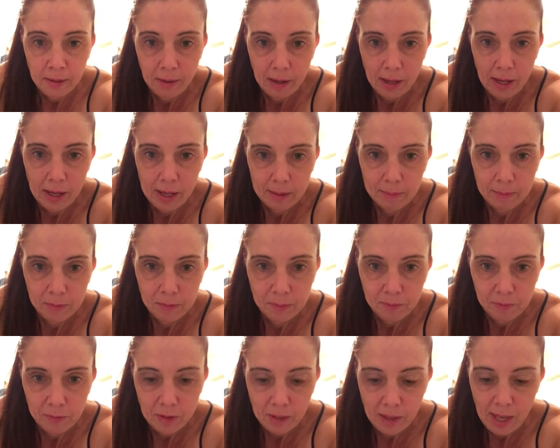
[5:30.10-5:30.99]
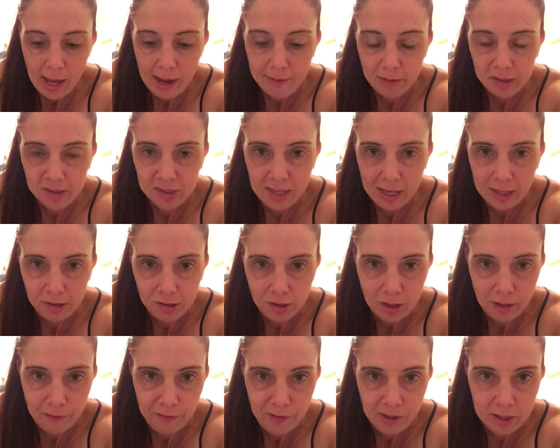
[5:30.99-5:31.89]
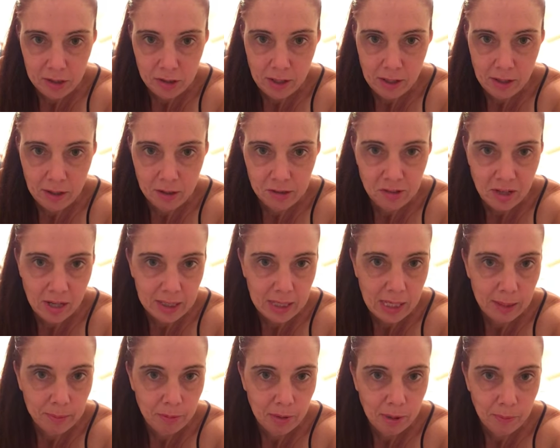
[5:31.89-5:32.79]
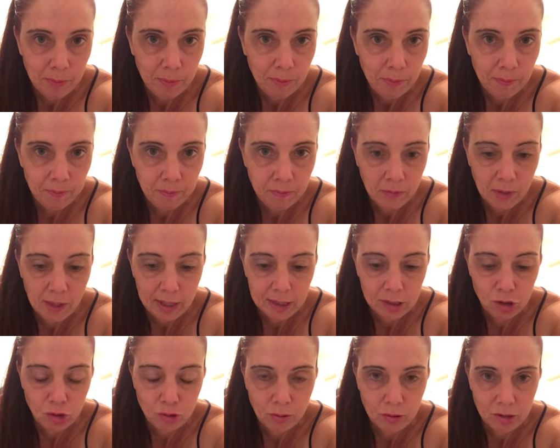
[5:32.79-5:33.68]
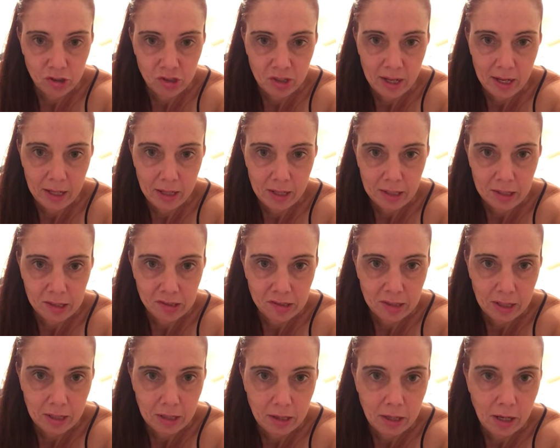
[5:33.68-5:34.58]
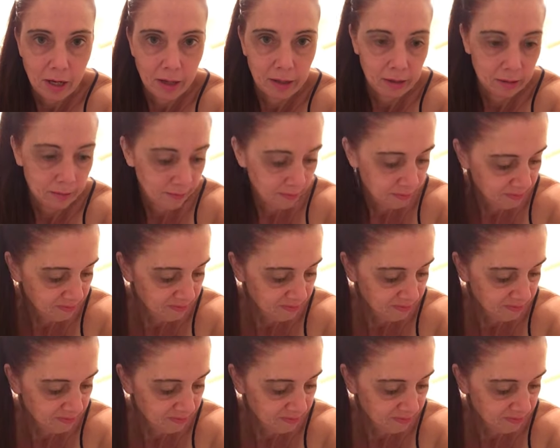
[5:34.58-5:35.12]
um, having sanitary fingernails, I keep them on a short side instead of long.